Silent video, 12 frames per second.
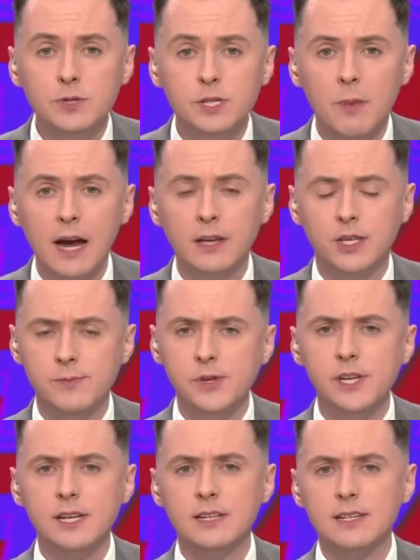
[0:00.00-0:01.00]
out by
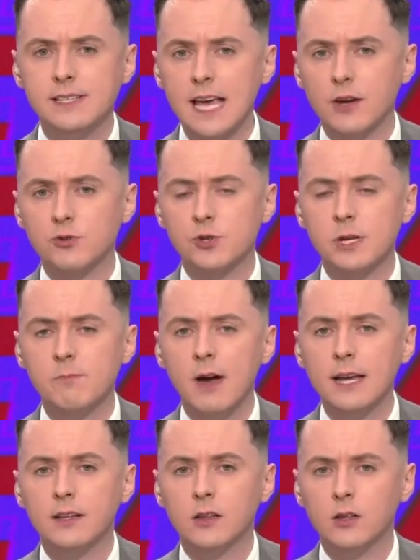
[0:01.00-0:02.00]
Community Secretary
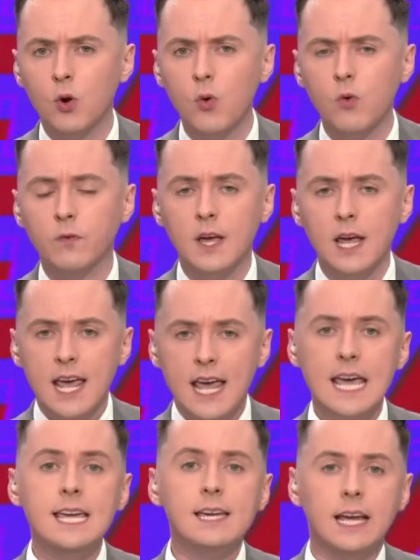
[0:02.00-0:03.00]
Michael Gove.
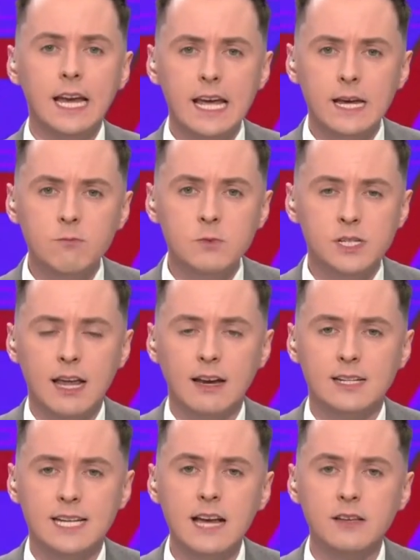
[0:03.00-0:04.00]
He claimed
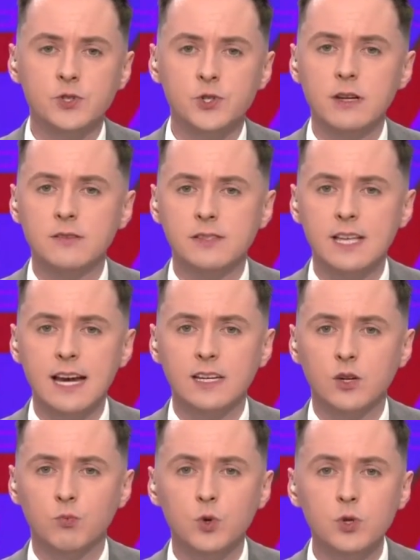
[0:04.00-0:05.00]
that a test drilling
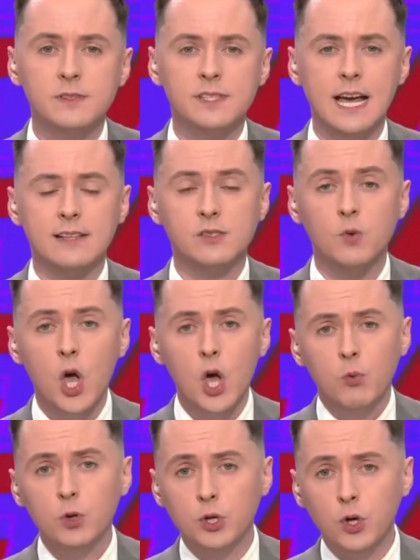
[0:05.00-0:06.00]
site at Woodsetts
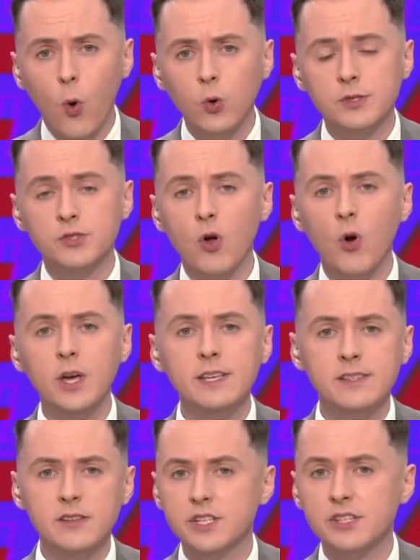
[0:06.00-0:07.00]
would cause
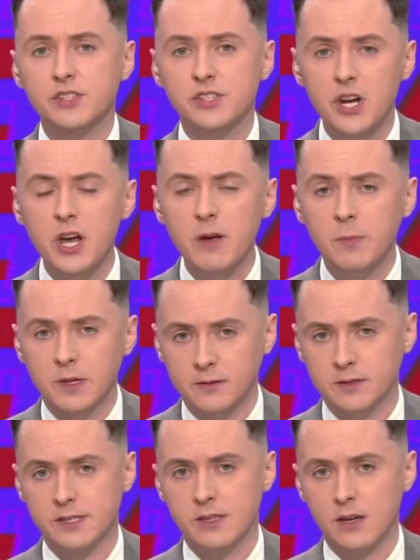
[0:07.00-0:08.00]
noise and
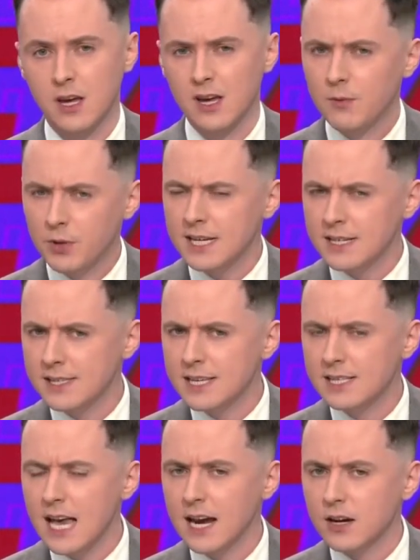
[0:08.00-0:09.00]
disturbance. But
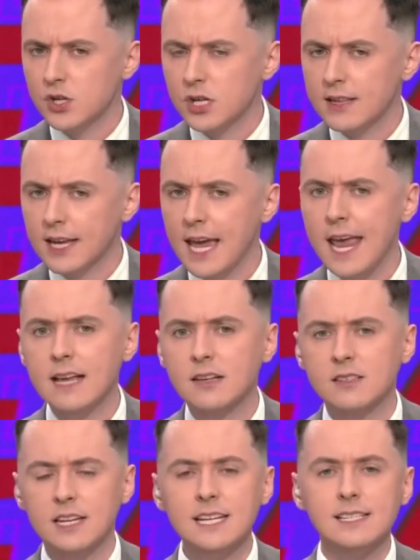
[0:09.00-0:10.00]
is this actually the
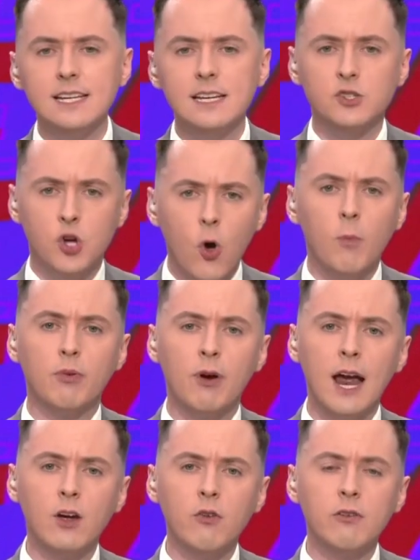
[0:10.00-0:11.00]
case, and is it a
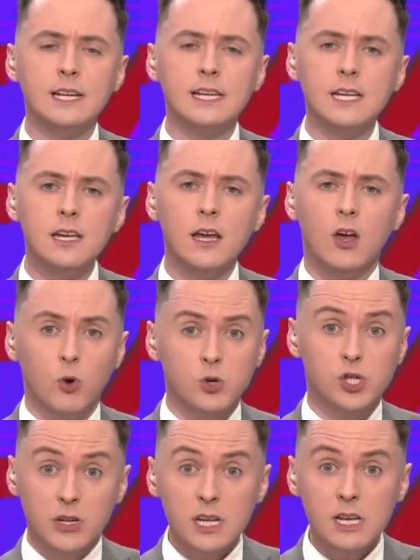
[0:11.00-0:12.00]
top priority,
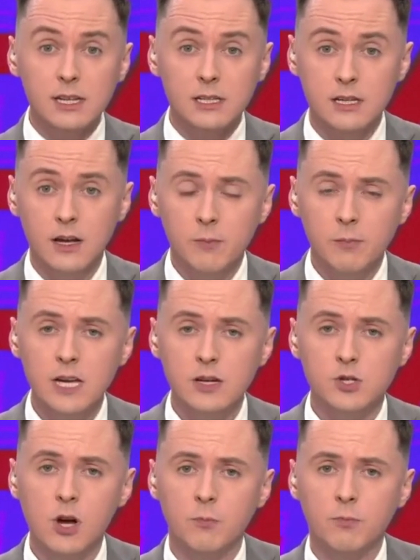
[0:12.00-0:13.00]
or should it
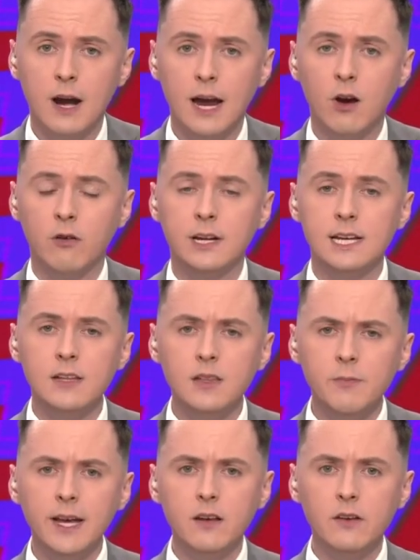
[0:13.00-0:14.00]
be a top priority
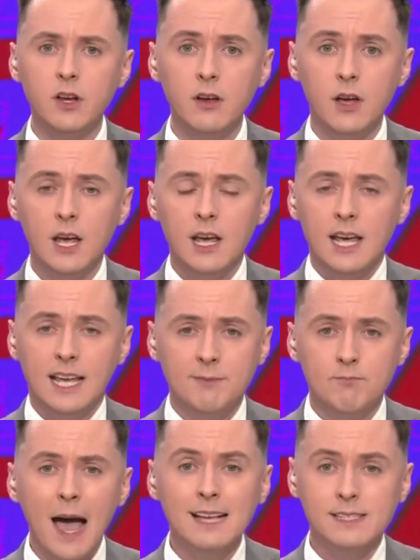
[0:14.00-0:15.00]
in the middle of a
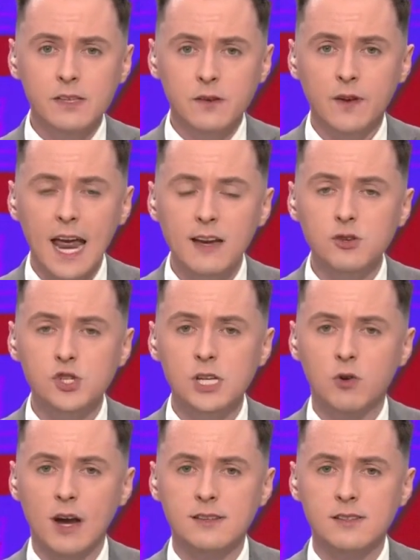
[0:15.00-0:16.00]
massive
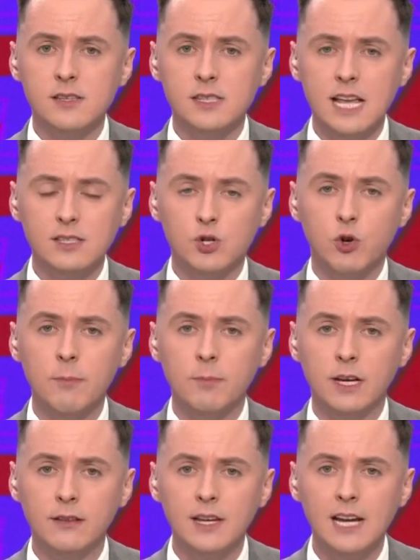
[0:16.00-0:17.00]
energy crisis that's
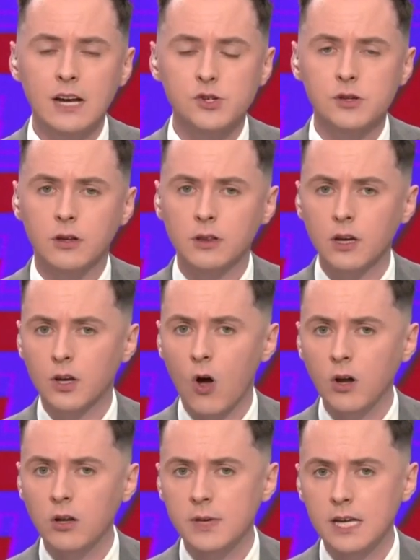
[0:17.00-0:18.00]
crippling the national
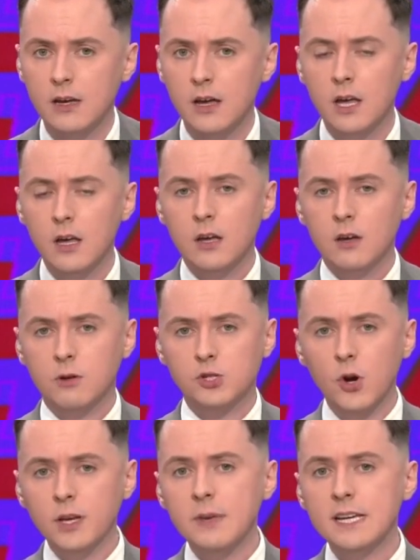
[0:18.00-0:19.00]
economy?
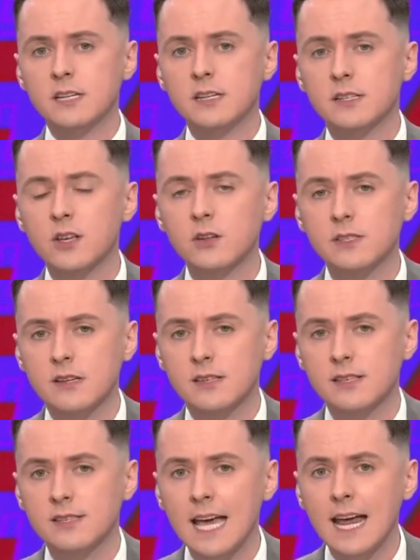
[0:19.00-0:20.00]
Well, joining me to discuss
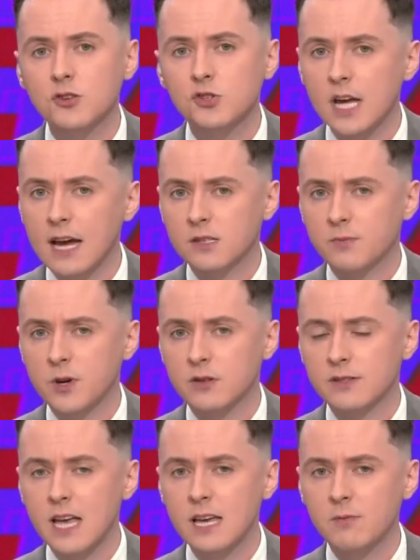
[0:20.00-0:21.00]
this is the energy
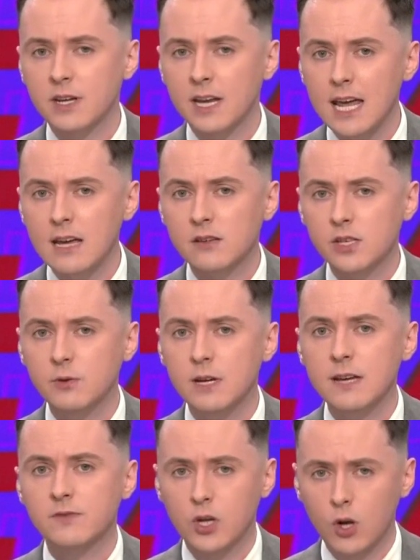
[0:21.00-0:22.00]
expert Simon Hinks,
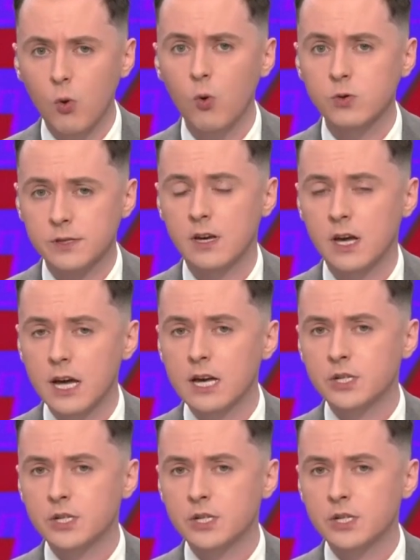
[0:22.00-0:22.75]
who lives close